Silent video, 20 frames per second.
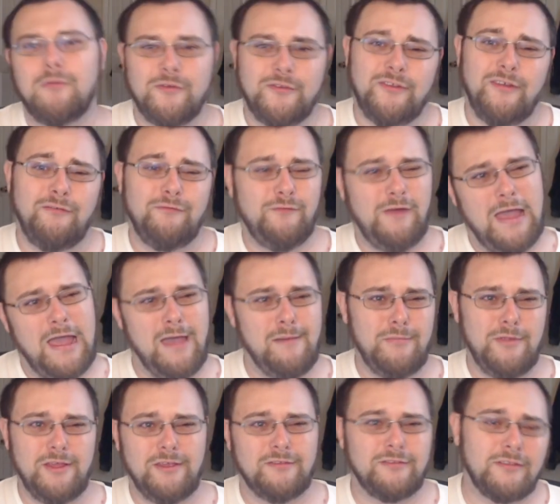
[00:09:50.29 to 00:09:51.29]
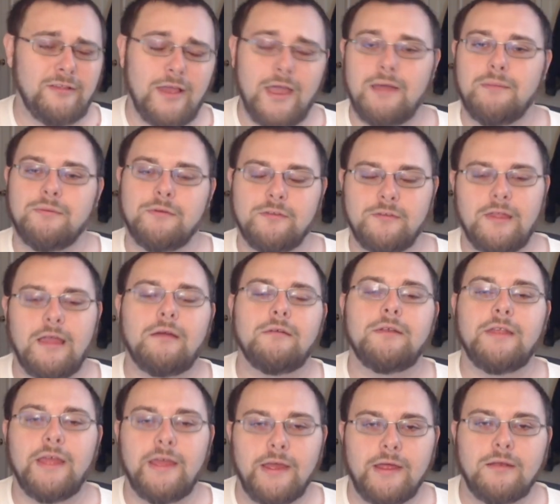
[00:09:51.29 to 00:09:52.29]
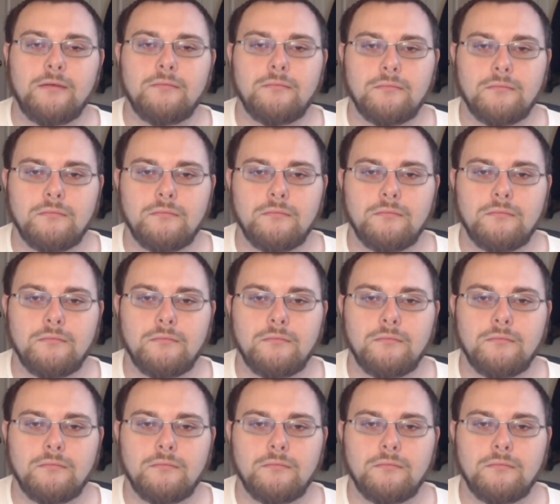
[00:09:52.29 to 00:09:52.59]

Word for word: was a family slap is now dead.